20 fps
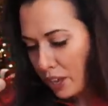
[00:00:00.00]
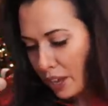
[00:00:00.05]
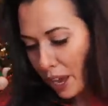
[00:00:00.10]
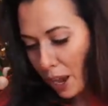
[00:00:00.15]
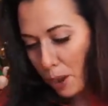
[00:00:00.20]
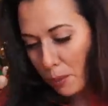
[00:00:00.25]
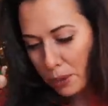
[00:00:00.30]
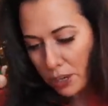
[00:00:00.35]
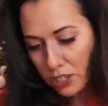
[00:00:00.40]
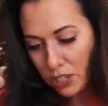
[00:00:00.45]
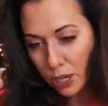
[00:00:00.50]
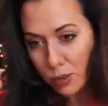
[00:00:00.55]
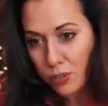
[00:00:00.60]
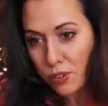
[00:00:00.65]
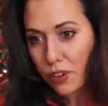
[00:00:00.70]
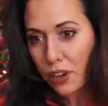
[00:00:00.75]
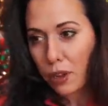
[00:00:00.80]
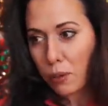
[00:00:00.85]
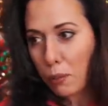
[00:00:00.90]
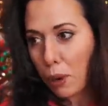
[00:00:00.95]
how many times
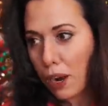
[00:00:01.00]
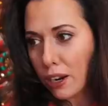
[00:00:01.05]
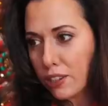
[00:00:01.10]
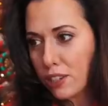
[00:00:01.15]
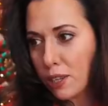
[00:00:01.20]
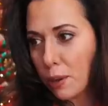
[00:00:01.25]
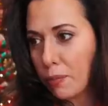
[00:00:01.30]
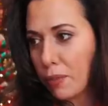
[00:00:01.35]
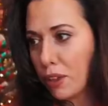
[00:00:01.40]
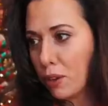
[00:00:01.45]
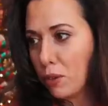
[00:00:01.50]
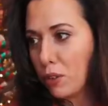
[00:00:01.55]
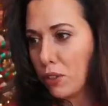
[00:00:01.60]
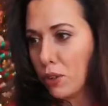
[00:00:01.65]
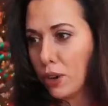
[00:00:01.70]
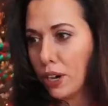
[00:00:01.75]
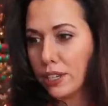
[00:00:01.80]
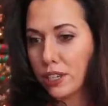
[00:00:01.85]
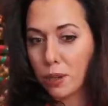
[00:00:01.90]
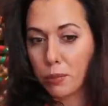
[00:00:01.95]
have I unboxed something with
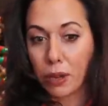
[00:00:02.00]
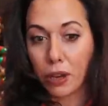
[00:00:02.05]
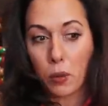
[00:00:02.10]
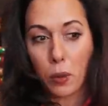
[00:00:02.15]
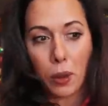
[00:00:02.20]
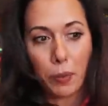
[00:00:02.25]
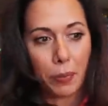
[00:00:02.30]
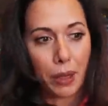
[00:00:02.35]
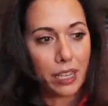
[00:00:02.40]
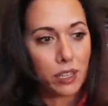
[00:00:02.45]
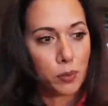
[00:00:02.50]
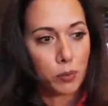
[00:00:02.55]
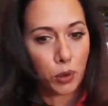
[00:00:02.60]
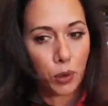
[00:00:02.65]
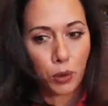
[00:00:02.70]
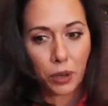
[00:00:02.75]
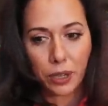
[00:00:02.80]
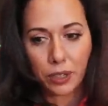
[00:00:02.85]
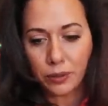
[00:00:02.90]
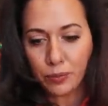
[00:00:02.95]
you guys and I'm like, well, that's
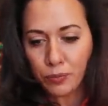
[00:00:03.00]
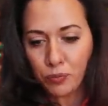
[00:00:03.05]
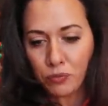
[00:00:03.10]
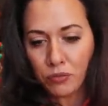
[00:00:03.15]
broken.